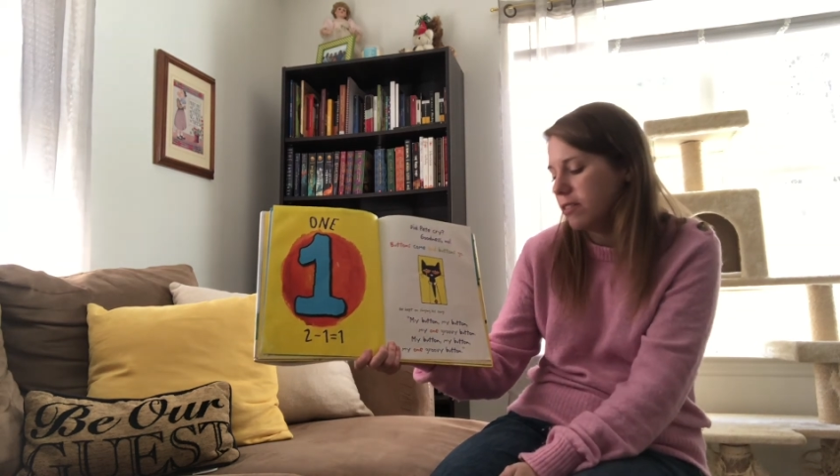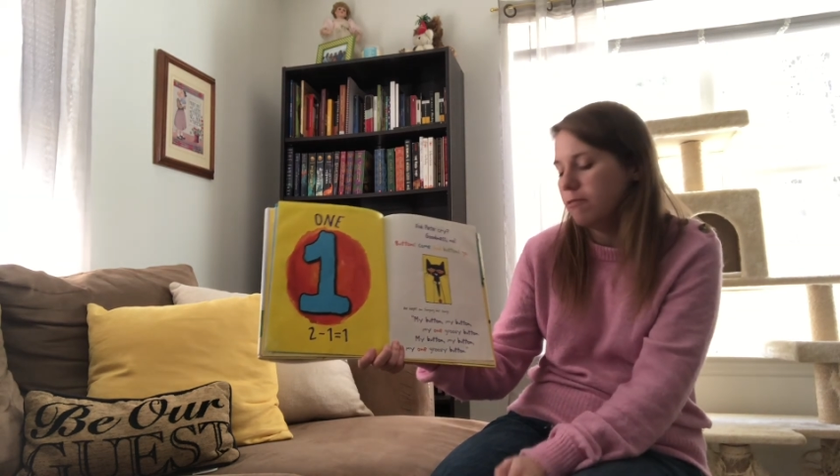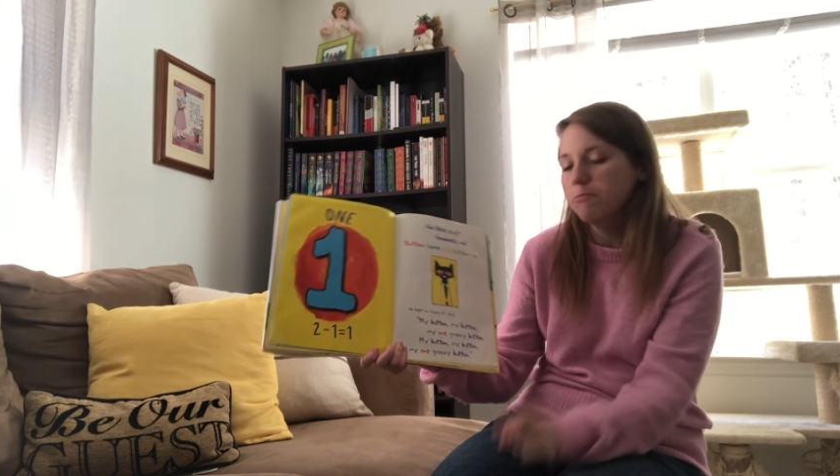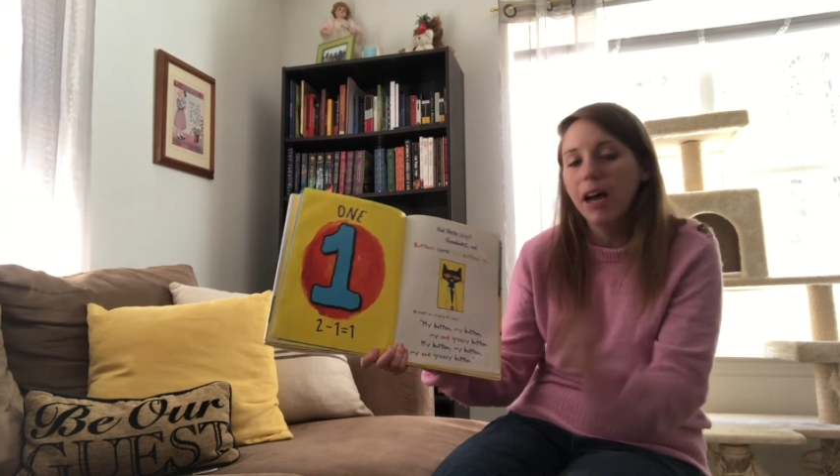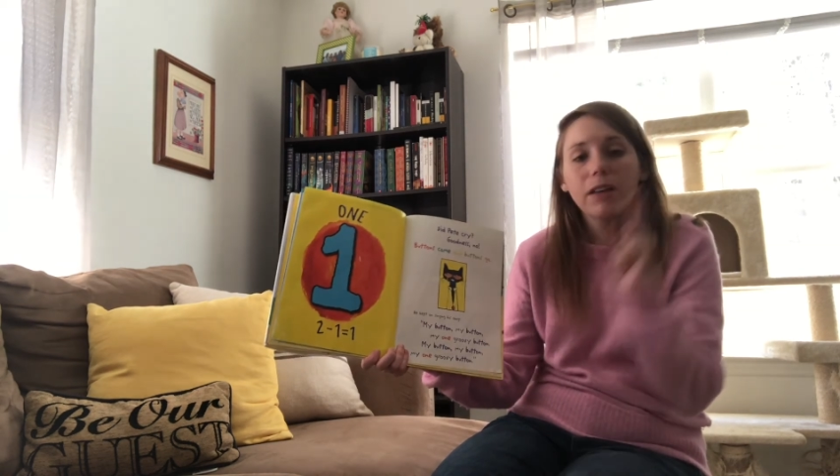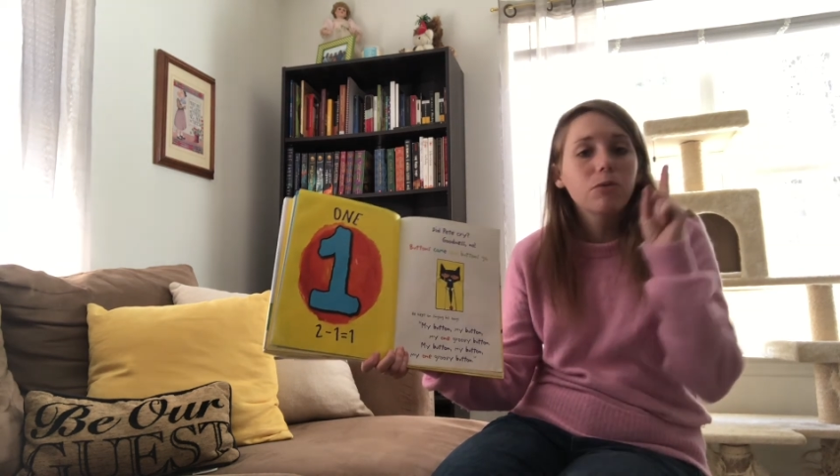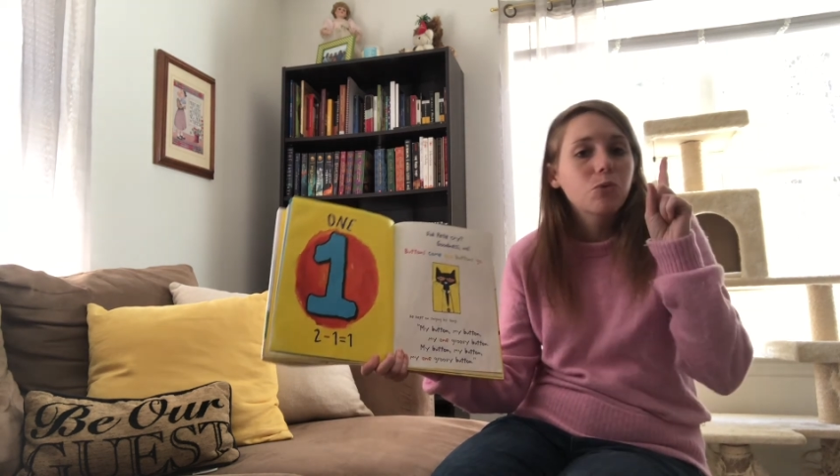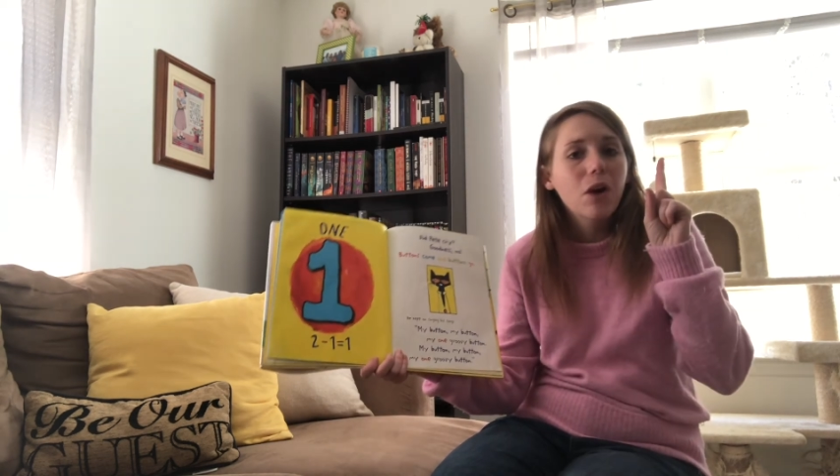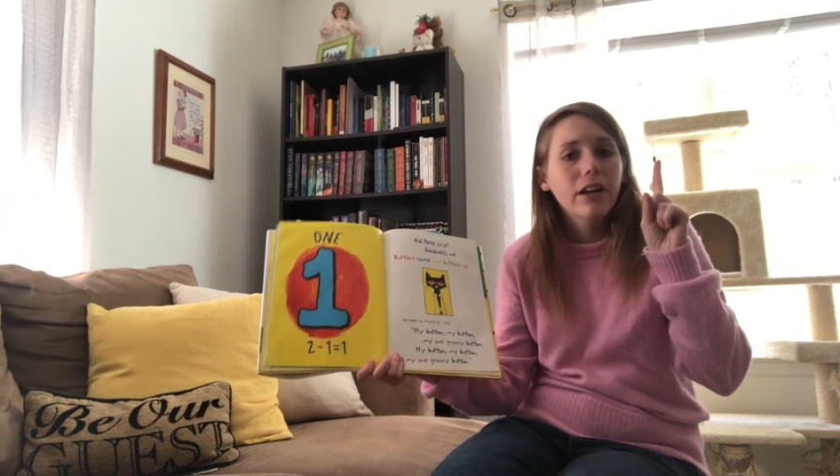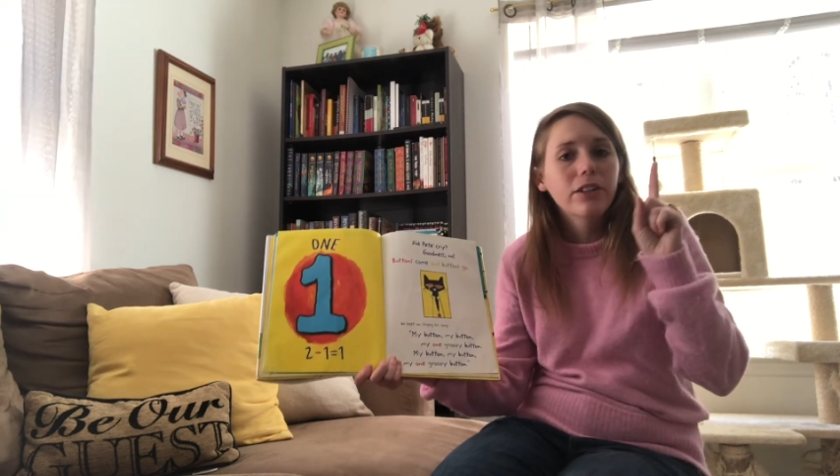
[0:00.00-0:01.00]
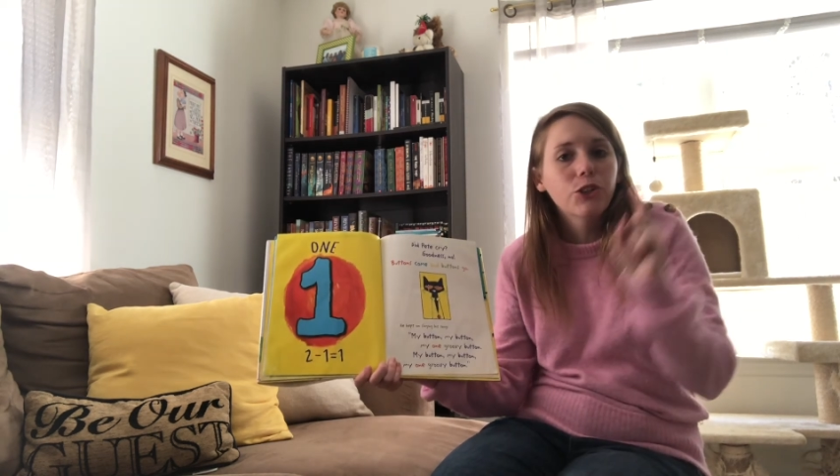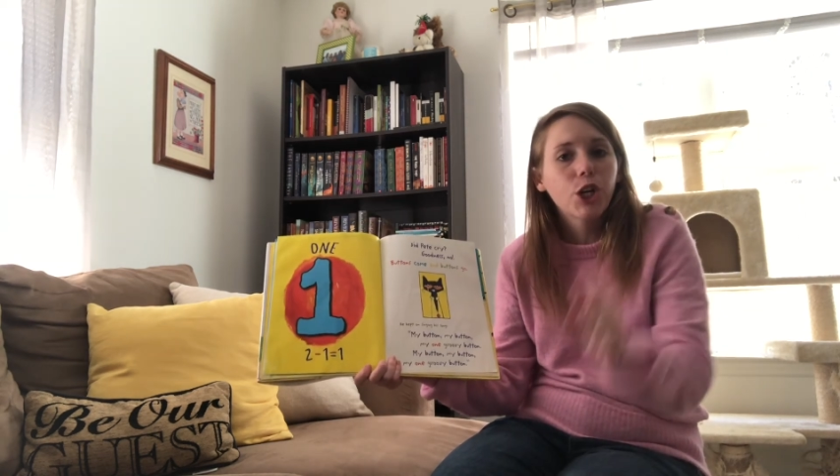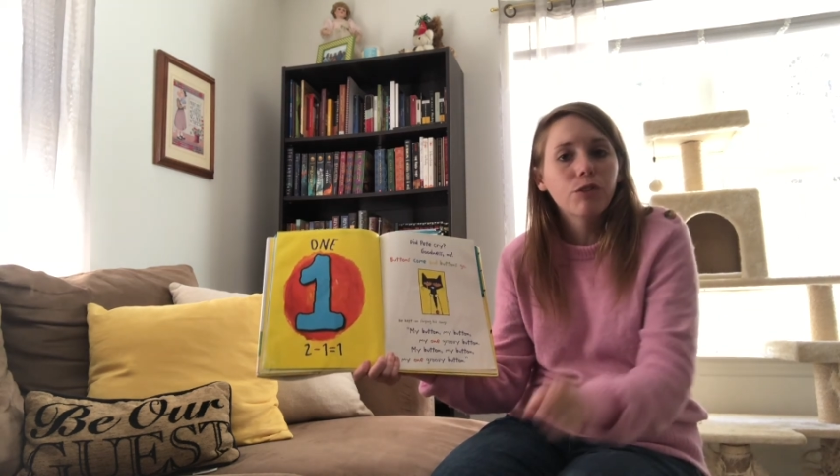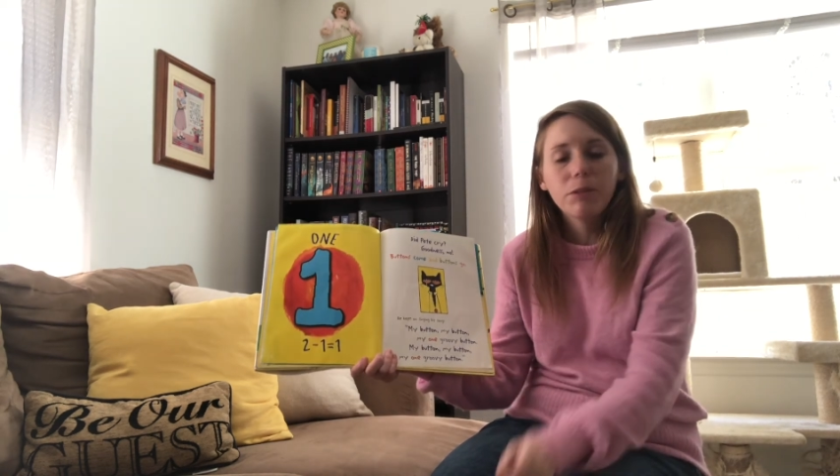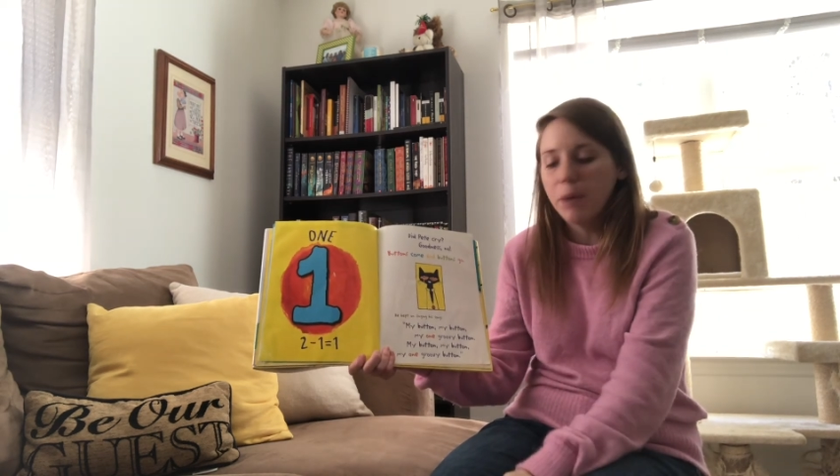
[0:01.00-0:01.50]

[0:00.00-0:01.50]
my 1 groovy